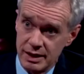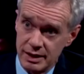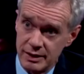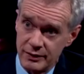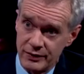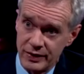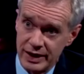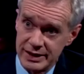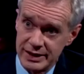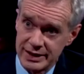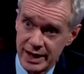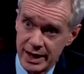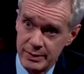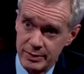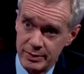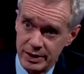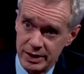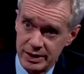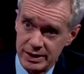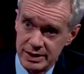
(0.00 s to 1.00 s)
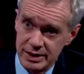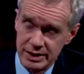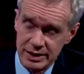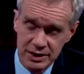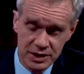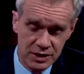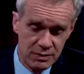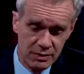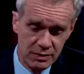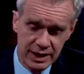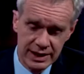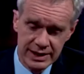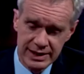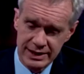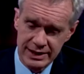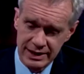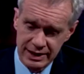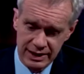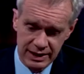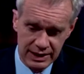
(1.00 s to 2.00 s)
defence capabilities. You
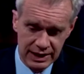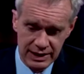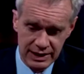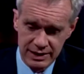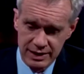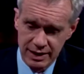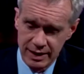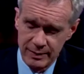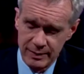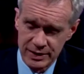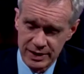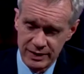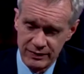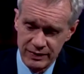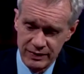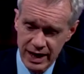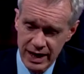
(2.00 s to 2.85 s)
listed in terms of